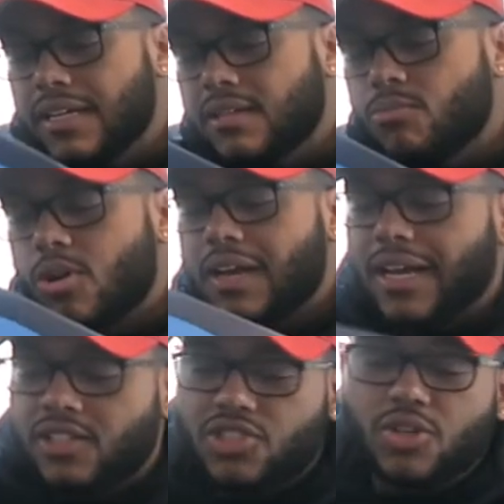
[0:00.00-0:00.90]
looked more
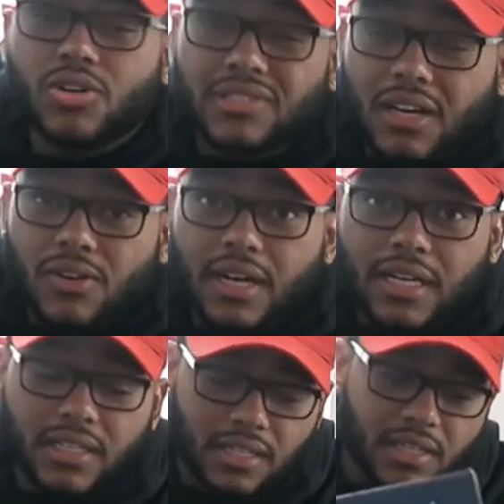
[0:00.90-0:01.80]
like a Georgetown
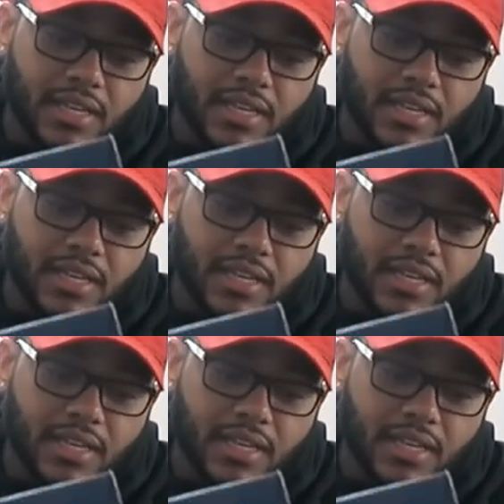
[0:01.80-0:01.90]
color.